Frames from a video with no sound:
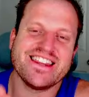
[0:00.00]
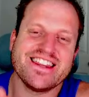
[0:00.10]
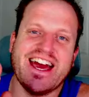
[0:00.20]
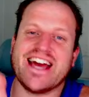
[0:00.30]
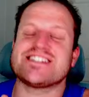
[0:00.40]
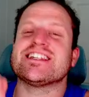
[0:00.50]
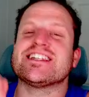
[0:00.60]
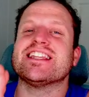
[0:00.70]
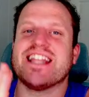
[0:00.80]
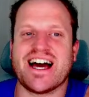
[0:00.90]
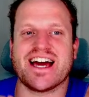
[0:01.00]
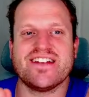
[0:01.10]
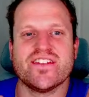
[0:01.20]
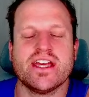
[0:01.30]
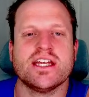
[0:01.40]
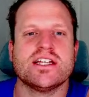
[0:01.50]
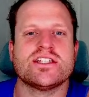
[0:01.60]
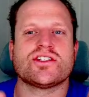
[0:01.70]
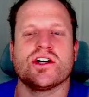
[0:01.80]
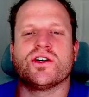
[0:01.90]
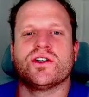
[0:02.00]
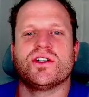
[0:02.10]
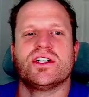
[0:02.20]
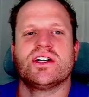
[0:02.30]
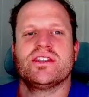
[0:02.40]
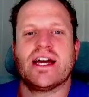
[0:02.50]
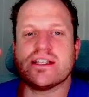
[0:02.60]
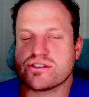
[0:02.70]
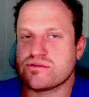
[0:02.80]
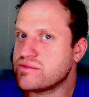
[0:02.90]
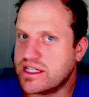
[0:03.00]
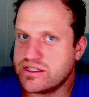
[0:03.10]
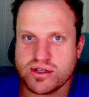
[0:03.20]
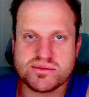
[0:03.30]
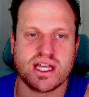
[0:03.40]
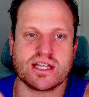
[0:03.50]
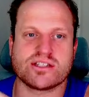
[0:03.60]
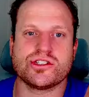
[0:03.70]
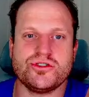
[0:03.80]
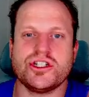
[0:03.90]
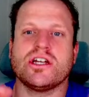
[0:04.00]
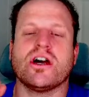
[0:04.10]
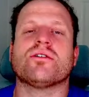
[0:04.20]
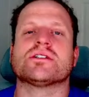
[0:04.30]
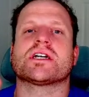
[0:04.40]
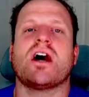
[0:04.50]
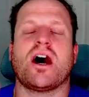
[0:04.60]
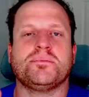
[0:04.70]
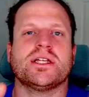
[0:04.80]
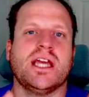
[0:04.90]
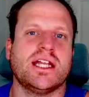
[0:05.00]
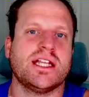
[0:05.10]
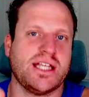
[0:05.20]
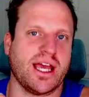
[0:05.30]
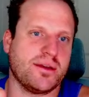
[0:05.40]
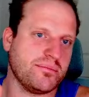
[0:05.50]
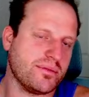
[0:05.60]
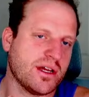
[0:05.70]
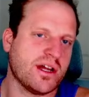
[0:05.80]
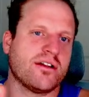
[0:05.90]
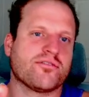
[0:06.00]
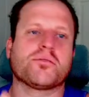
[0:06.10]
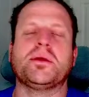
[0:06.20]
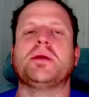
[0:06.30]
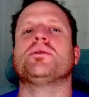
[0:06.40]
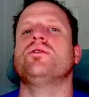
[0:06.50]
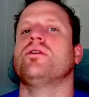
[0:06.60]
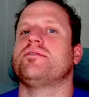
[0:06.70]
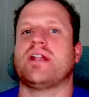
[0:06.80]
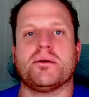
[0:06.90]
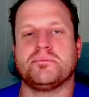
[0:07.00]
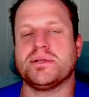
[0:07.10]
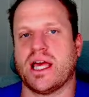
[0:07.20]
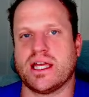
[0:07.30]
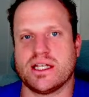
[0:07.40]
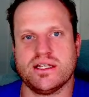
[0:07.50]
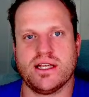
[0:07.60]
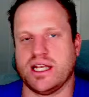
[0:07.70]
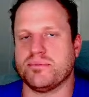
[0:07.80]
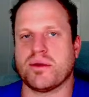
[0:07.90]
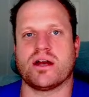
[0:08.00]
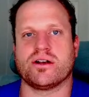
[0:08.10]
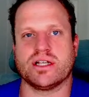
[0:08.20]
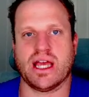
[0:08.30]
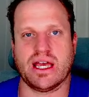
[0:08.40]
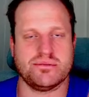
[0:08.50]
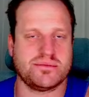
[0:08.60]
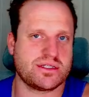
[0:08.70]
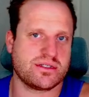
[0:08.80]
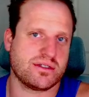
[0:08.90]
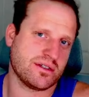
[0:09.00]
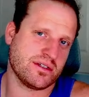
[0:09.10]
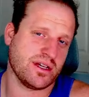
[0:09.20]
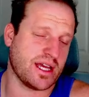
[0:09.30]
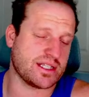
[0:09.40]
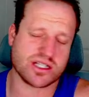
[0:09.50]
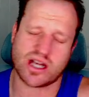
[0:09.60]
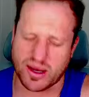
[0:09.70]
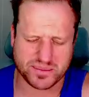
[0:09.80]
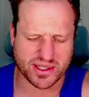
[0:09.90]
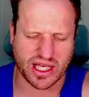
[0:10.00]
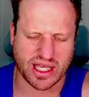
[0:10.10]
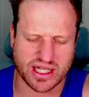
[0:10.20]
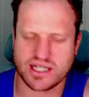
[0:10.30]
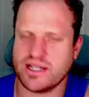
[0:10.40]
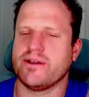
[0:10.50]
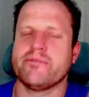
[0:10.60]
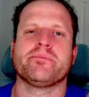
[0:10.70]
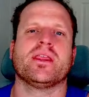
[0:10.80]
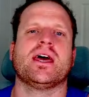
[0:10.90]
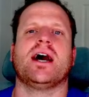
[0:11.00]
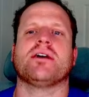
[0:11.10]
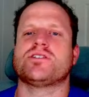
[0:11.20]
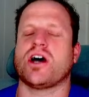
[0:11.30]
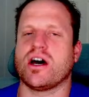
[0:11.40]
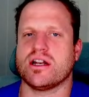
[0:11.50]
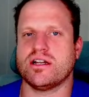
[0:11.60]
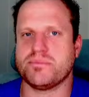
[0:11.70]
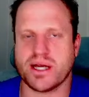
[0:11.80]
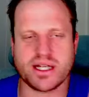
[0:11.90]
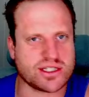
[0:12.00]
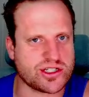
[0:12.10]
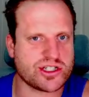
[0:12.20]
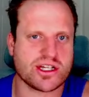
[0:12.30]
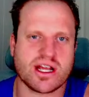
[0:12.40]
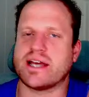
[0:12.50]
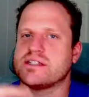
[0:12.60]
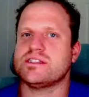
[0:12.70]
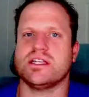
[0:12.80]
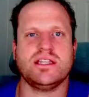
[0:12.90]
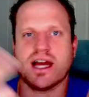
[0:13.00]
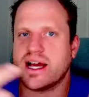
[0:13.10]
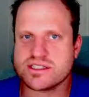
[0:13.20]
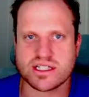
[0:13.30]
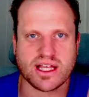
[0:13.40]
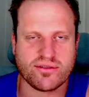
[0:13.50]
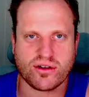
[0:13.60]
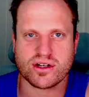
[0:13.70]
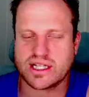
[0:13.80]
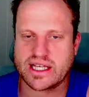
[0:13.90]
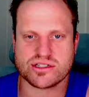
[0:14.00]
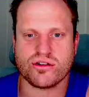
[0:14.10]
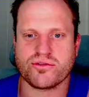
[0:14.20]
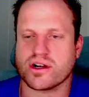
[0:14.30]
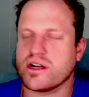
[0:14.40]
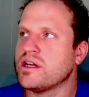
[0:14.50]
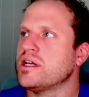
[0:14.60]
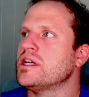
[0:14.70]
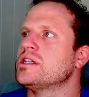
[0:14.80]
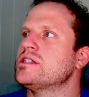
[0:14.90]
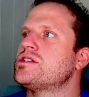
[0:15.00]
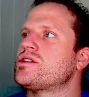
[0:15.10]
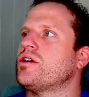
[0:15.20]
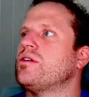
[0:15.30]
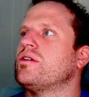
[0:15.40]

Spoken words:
That's a lot. So that's what I'm saying. Sushi Go is a complicated game for people who have not played any modern games. It's complicated. I've taught it a bunch. I see the eyes glaze over. So